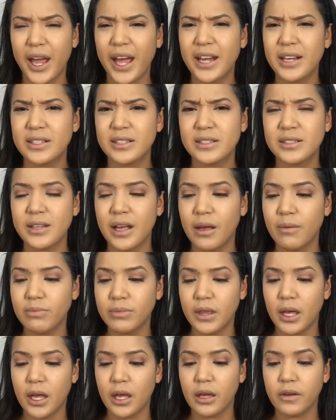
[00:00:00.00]
And same
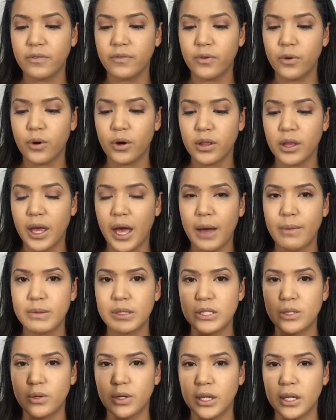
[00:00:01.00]
thing for the
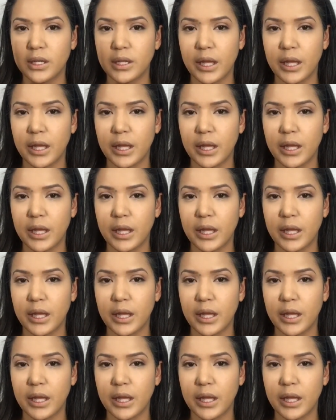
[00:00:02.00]
Amazonian